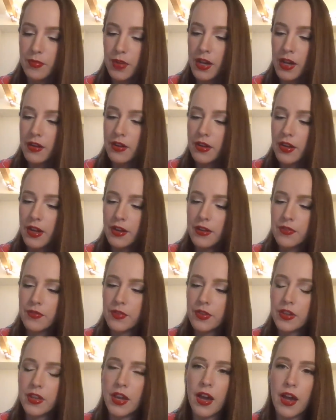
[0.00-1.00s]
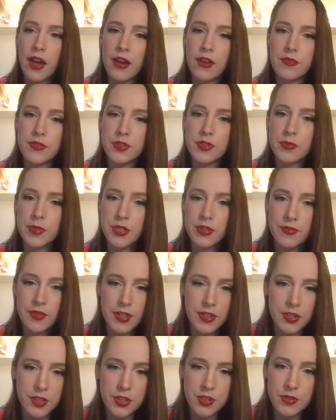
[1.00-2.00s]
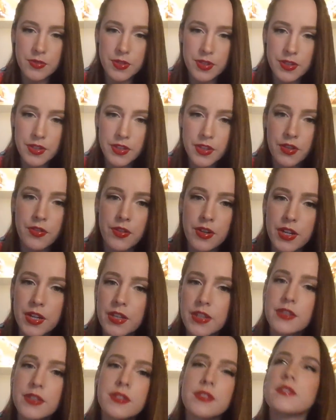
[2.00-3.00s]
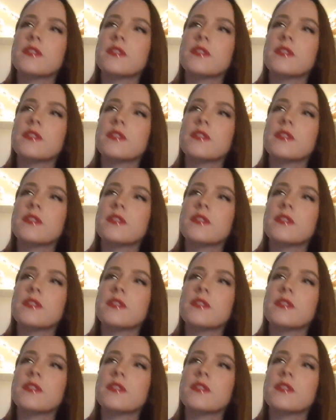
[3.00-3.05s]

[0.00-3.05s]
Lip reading: I didn't really have too much of an issue with the ingredients.